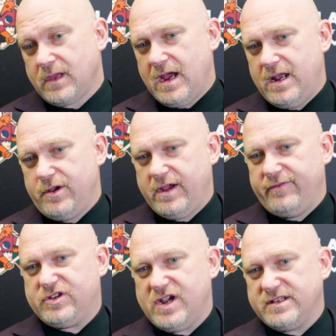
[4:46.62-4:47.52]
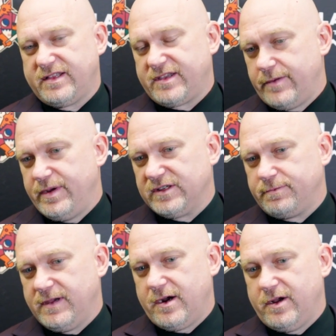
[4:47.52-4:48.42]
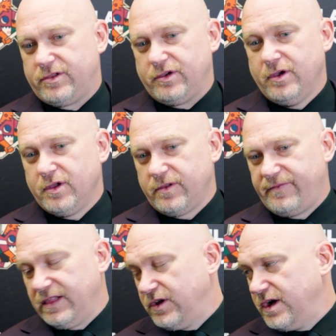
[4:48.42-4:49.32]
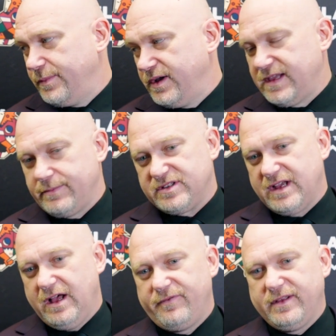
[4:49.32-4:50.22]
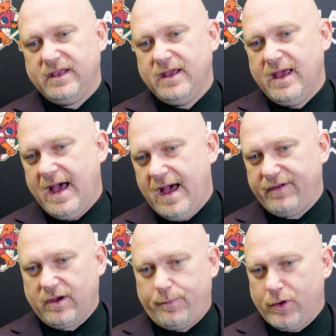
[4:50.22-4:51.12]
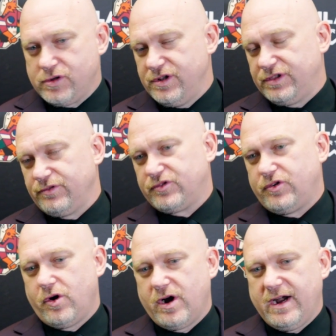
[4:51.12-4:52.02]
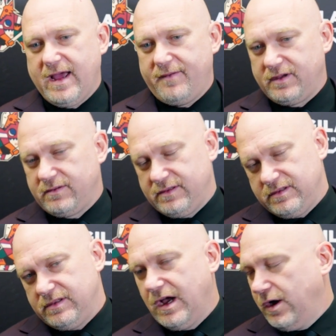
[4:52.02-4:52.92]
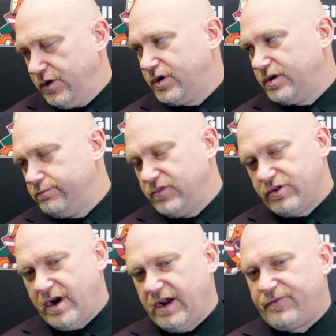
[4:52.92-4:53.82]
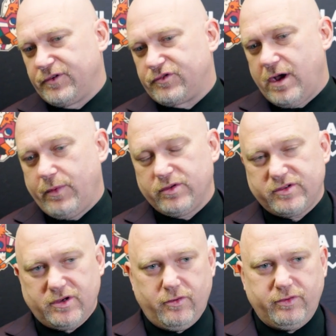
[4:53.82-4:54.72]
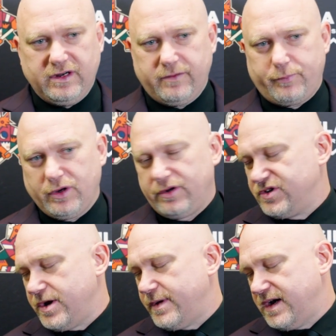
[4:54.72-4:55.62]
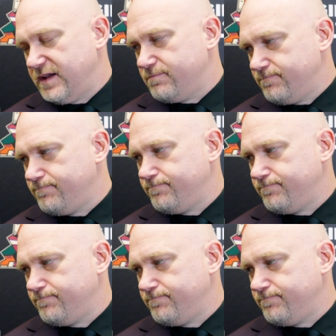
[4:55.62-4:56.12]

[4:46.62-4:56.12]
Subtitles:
and you give a chance at their best player to feel good about themselves and having opportunity to score and having now you're running for trouble. So we did a pretty good job at it.